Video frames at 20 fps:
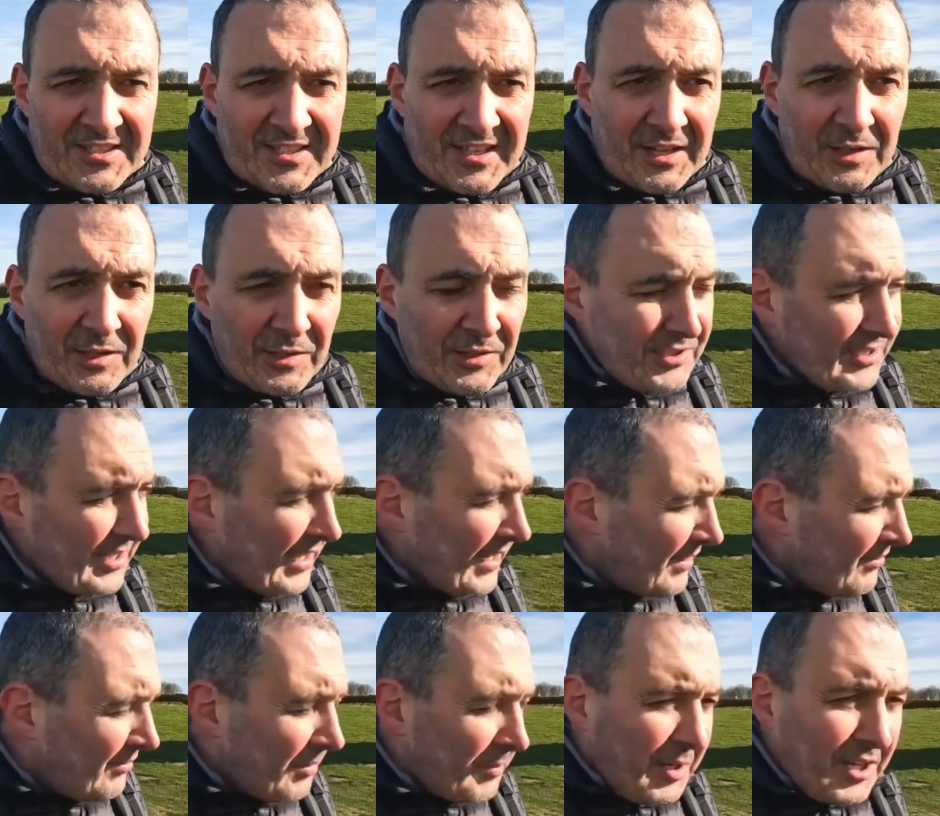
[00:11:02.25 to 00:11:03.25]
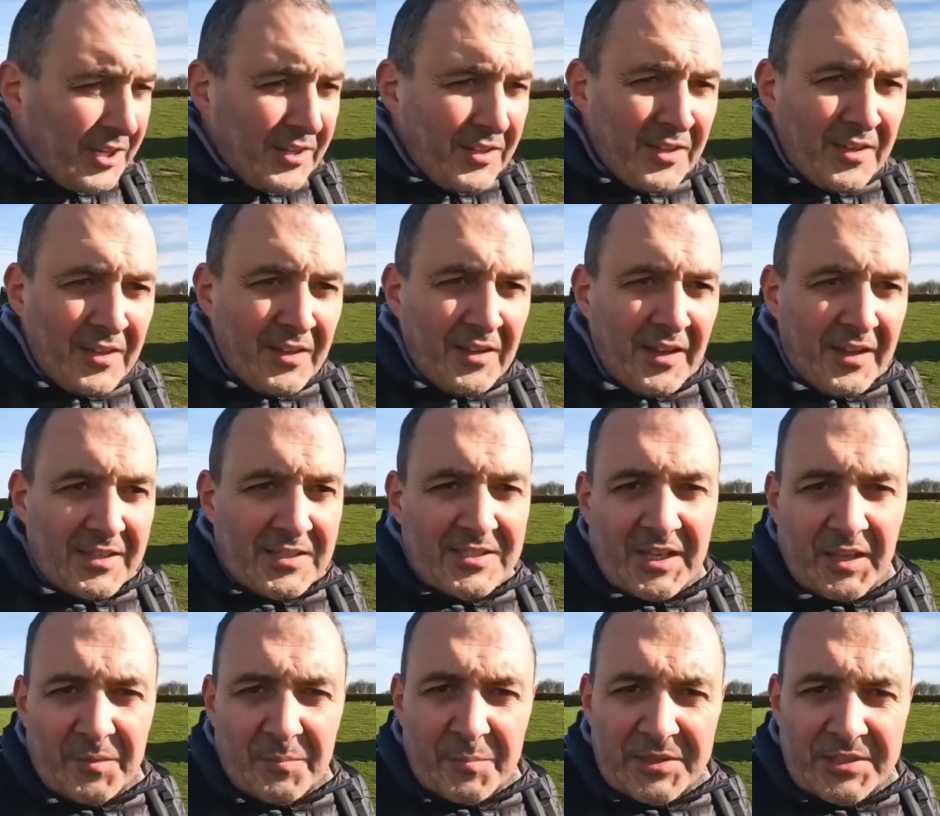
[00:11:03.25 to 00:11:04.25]
it looks like from a
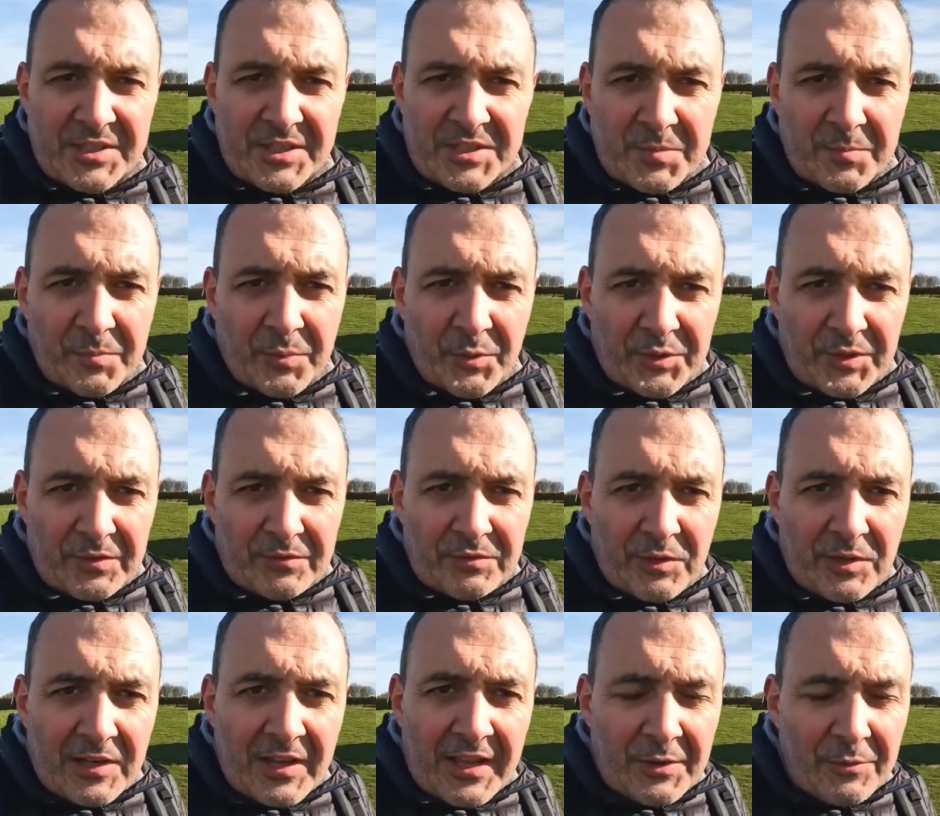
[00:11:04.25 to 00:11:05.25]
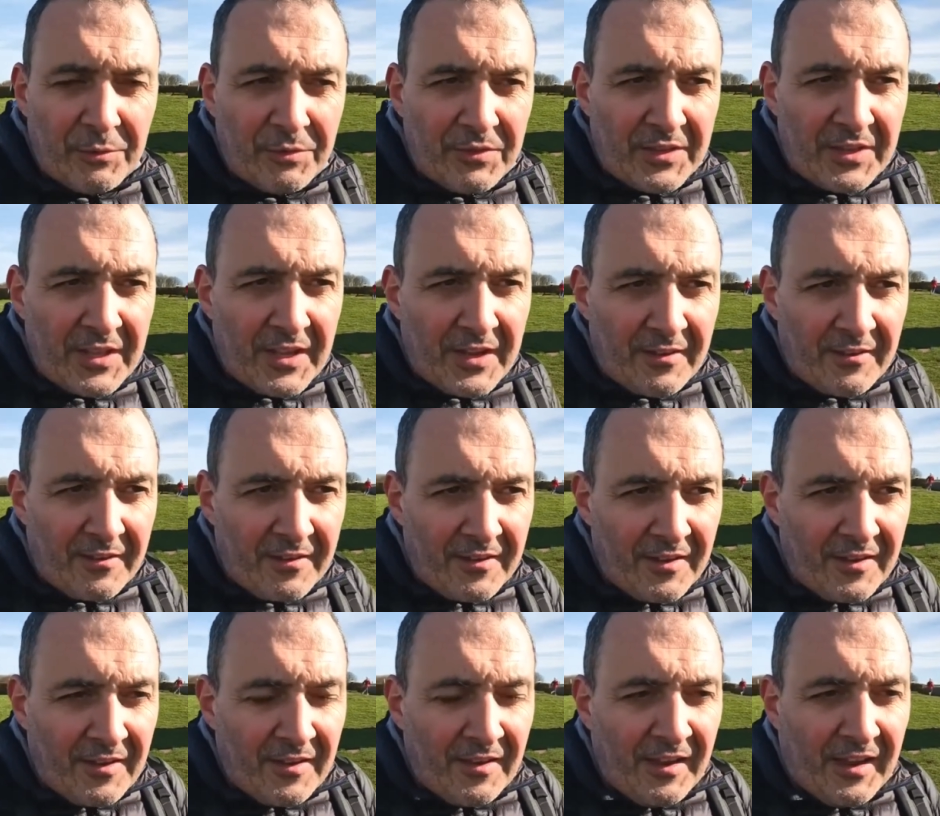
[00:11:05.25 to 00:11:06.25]
sun position point of view later in the year
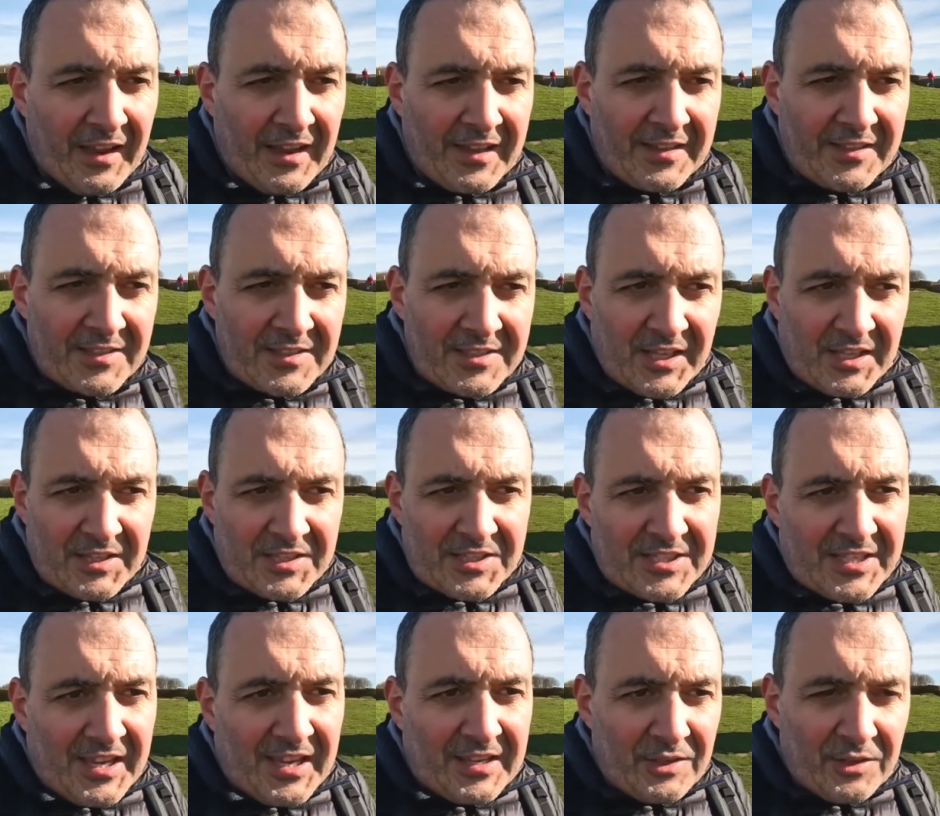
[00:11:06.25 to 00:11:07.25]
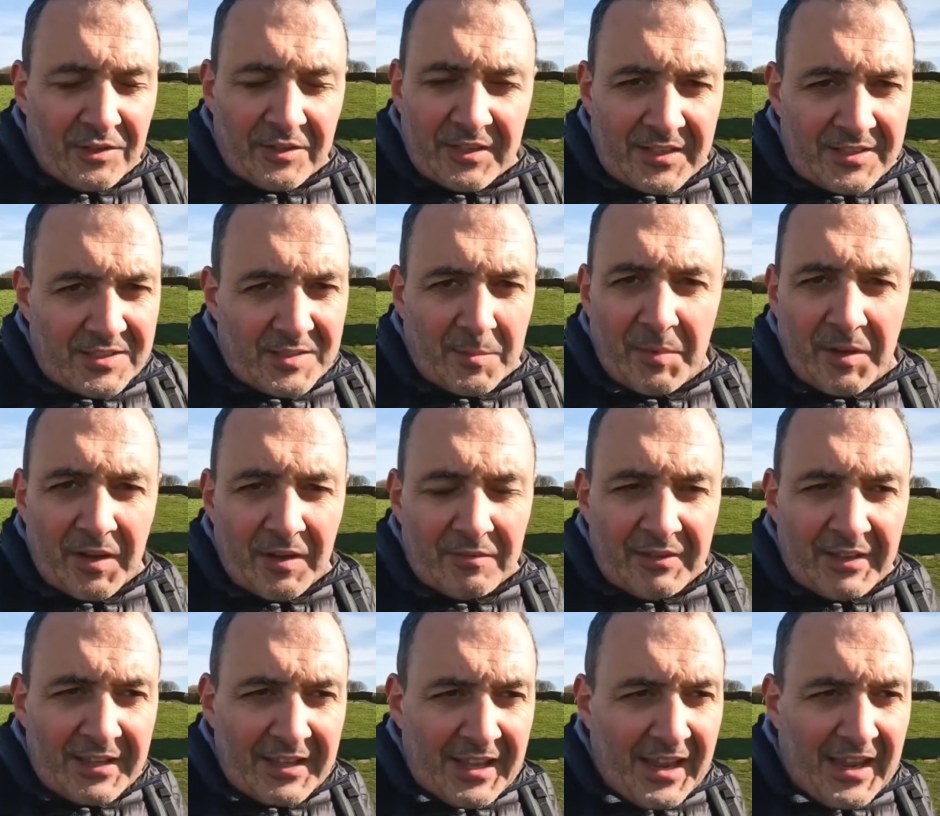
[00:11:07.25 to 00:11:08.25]
and sunset, you'd get some
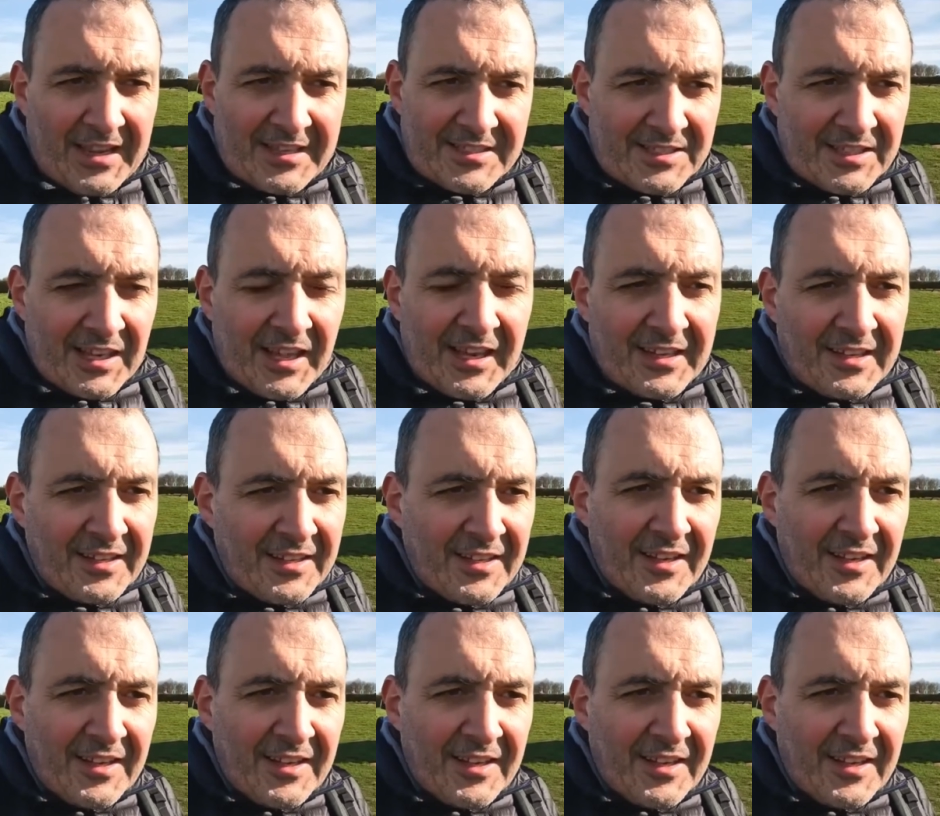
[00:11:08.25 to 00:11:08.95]
lovely cast light.